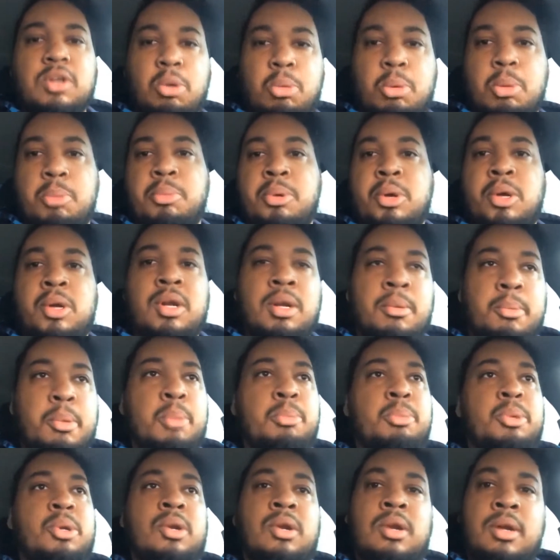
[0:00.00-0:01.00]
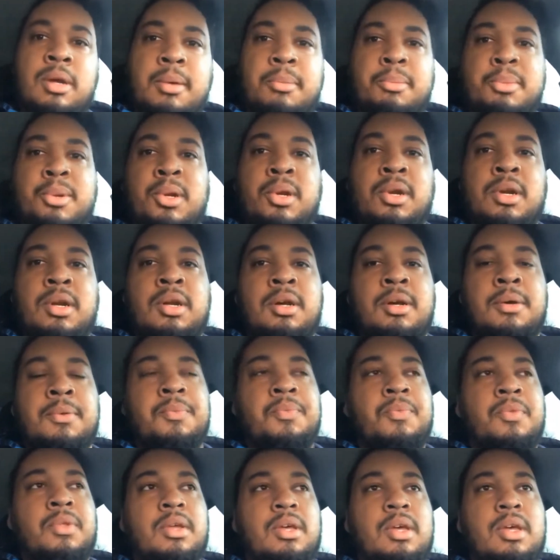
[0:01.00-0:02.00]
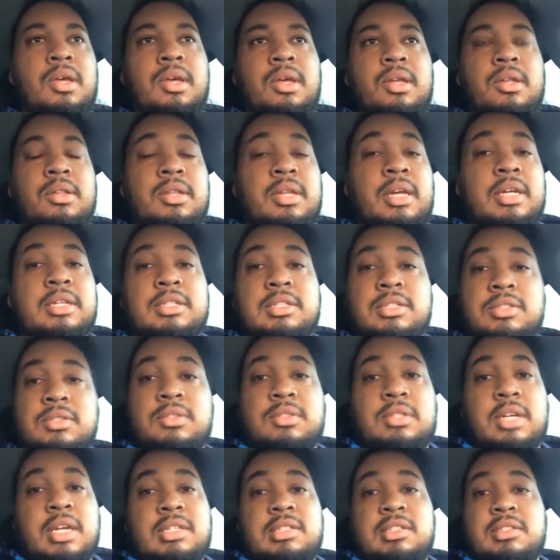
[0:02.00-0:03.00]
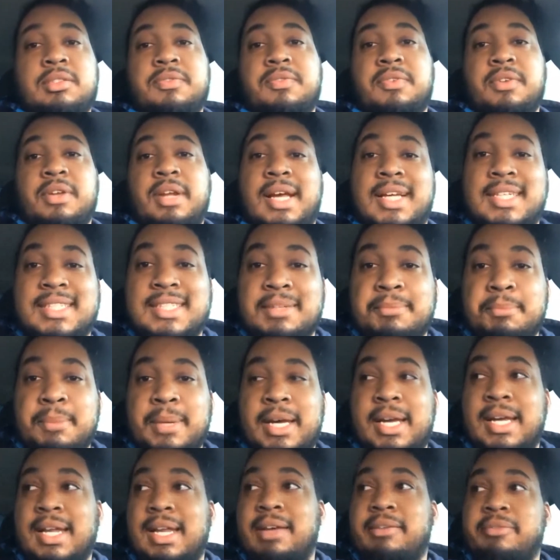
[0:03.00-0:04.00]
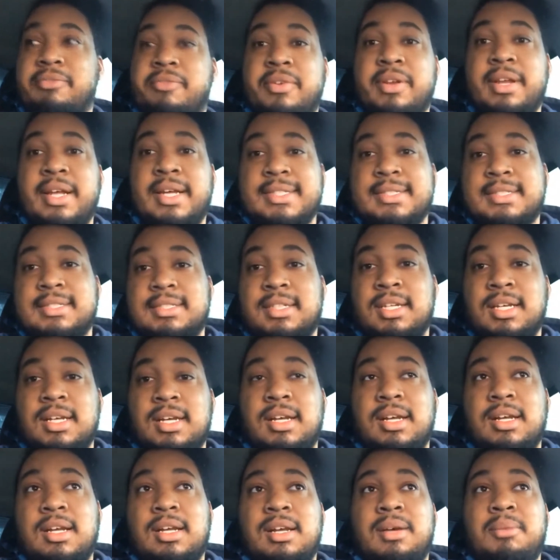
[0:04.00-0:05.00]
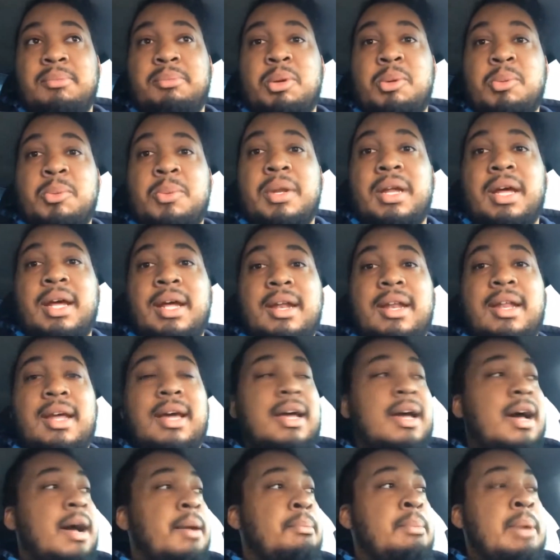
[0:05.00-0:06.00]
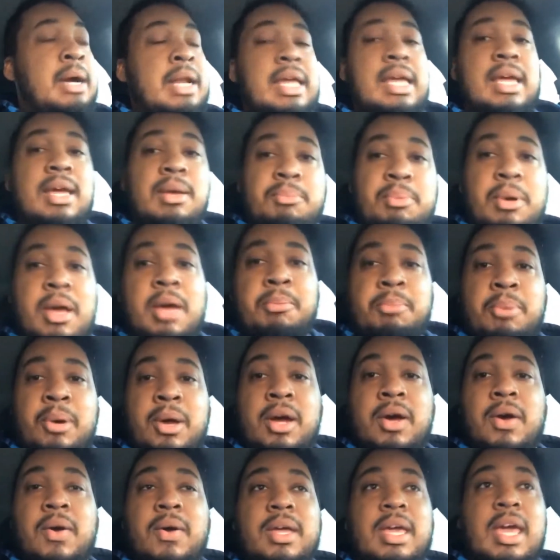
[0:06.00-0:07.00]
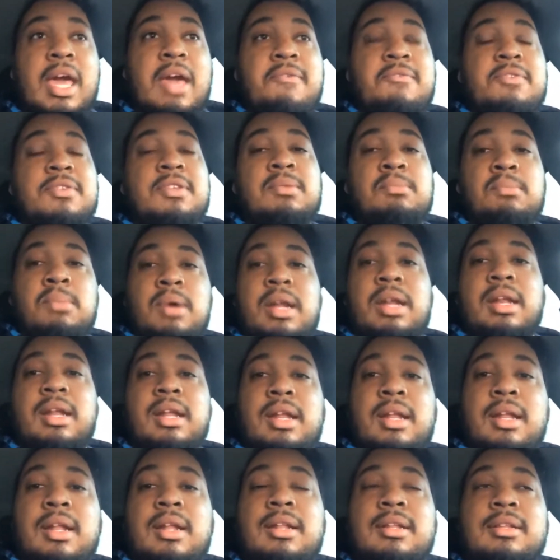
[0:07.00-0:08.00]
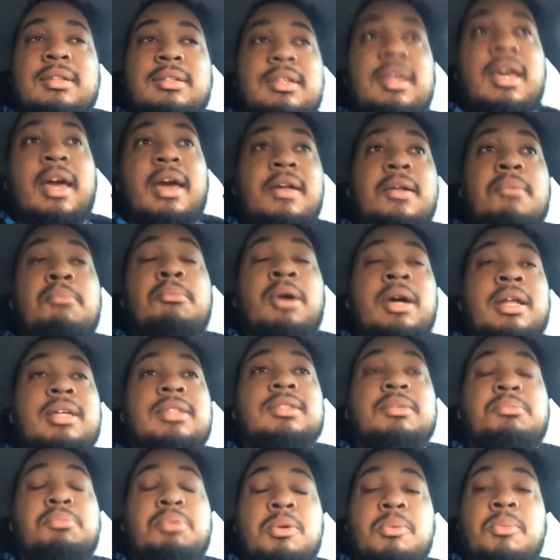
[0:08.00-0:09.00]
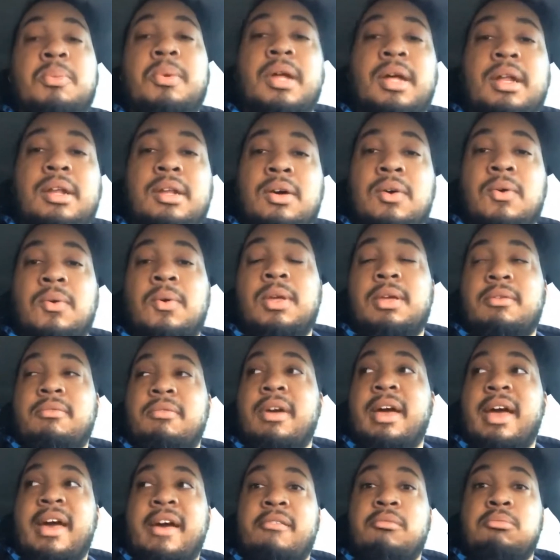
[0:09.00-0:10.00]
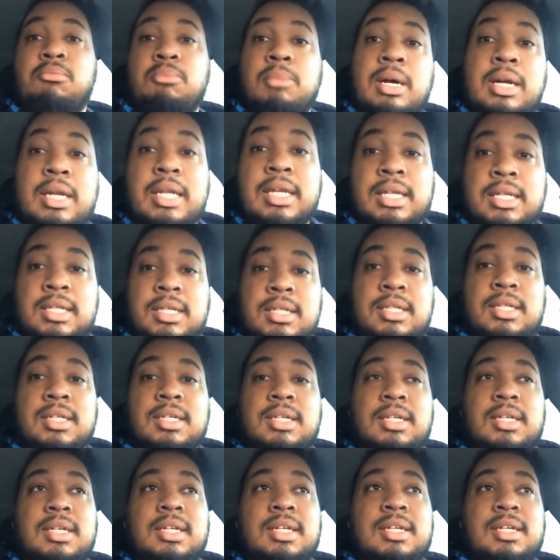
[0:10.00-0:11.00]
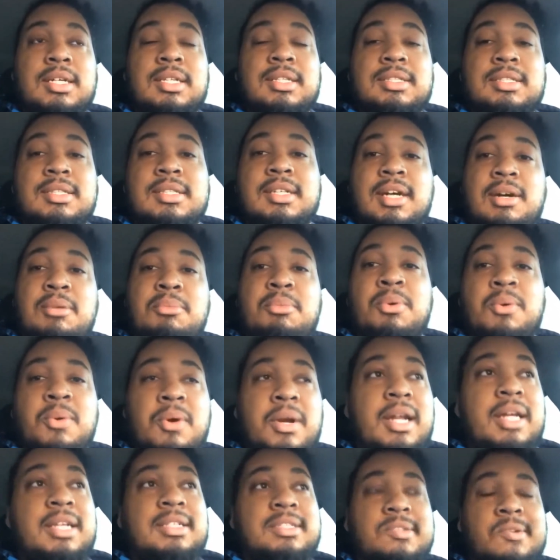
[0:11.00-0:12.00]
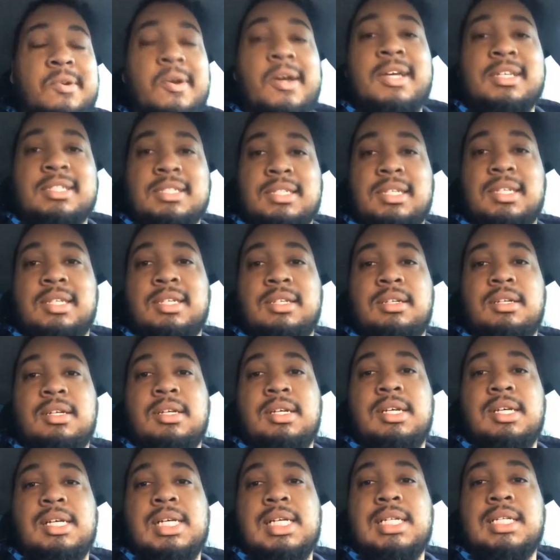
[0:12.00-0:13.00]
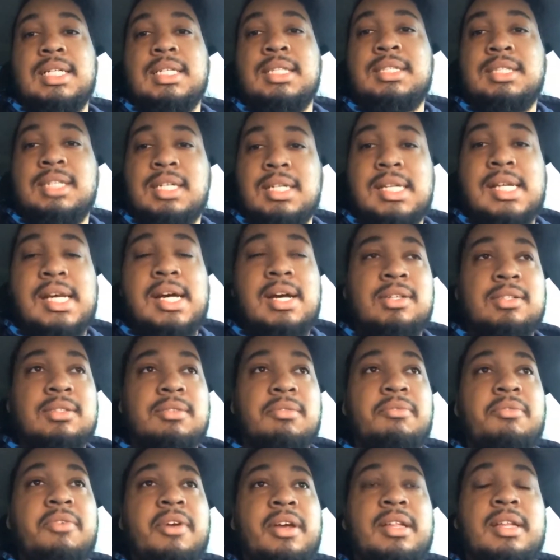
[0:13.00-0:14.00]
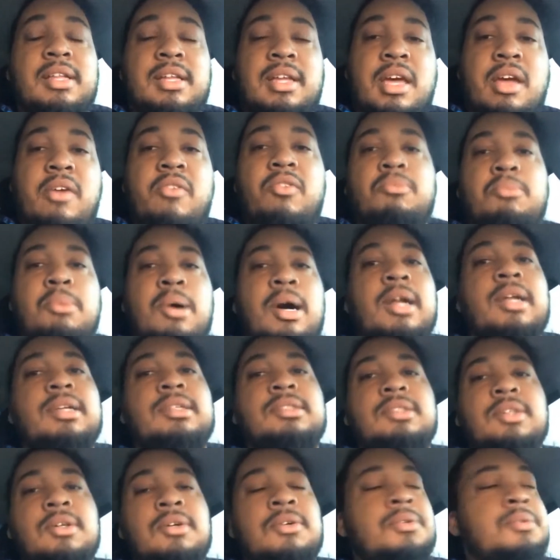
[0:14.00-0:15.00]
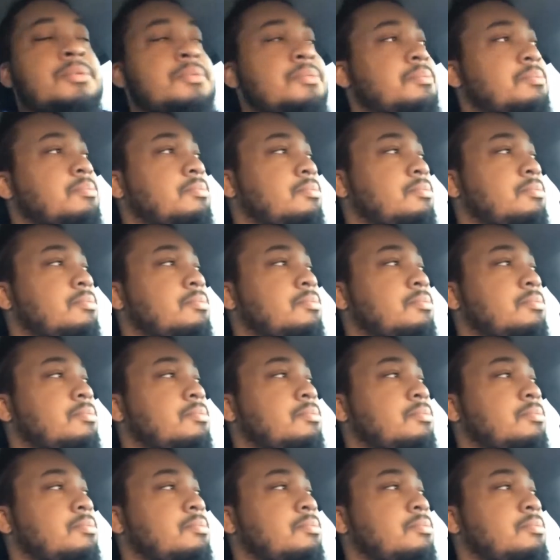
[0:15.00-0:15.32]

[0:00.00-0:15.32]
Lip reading: gonna be building up and building up. They just finessing, man. They finessed people that got money in PayPal, gave the money to people that don't even have money to government work. That's crazy. The shutdowns are affecting everybody. So